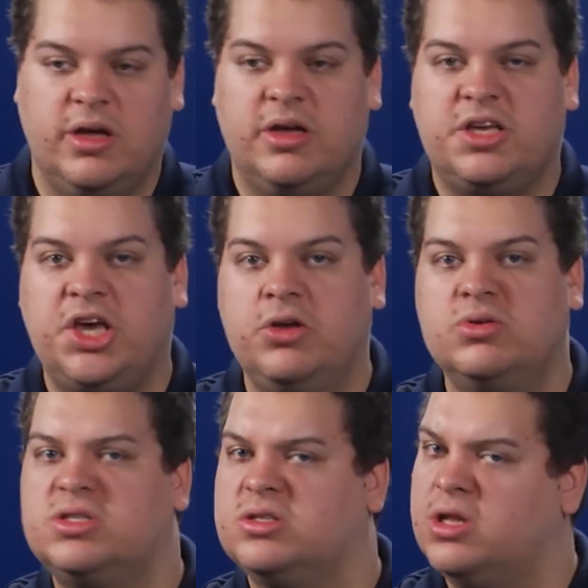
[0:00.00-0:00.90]

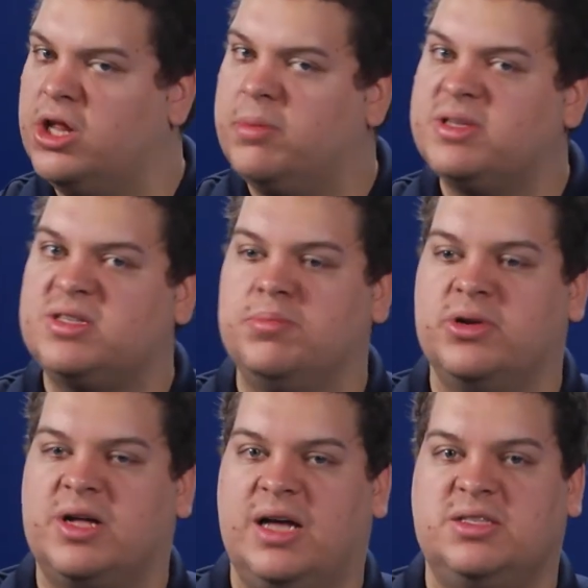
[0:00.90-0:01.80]
Queues is a little bit simpler
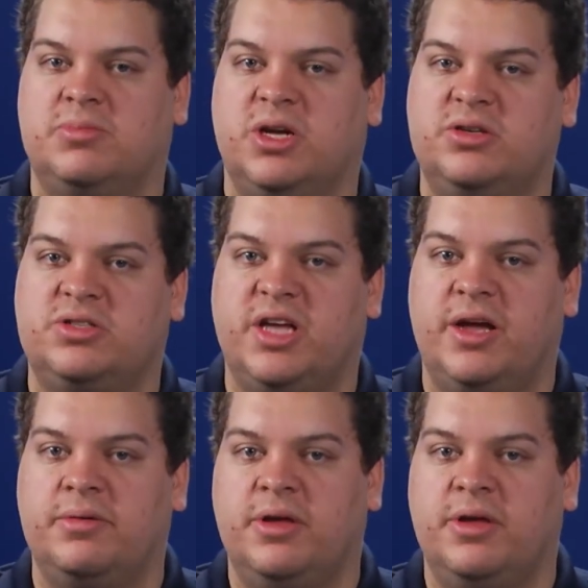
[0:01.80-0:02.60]
concept to understand.